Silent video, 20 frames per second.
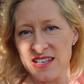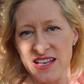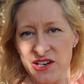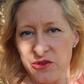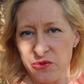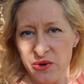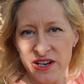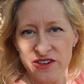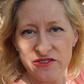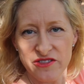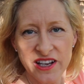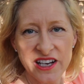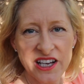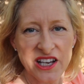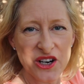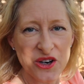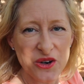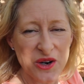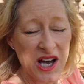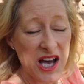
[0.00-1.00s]
in one
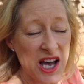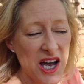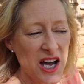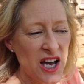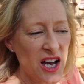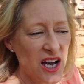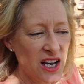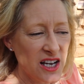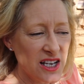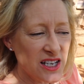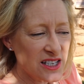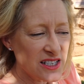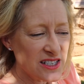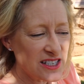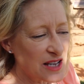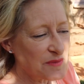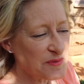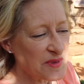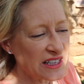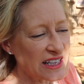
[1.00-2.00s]
video.
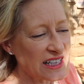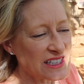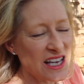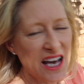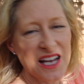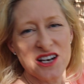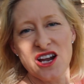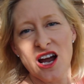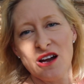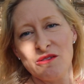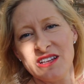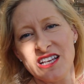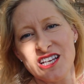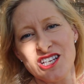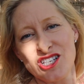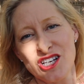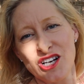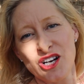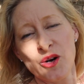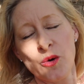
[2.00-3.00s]
Something like that, not really
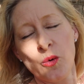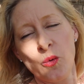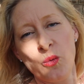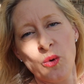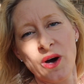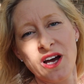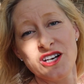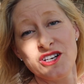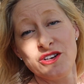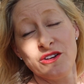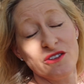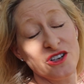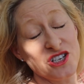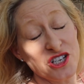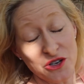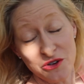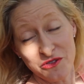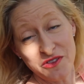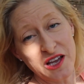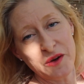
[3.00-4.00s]
sure. What do
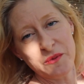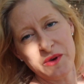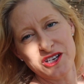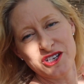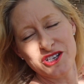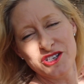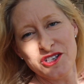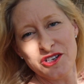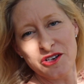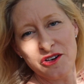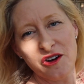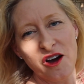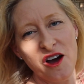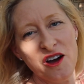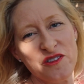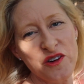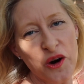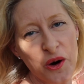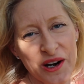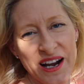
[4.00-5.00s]
you think we should do
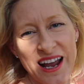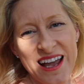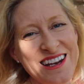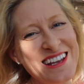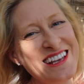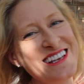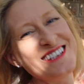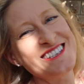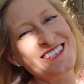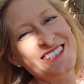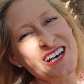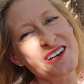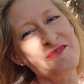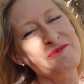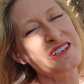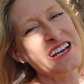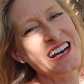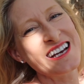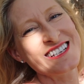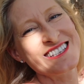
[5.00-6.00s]
for Any
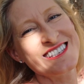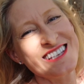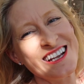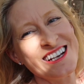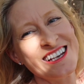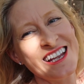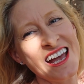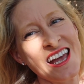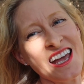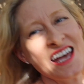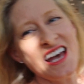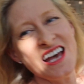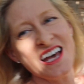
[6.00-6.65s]
Subject Sunday?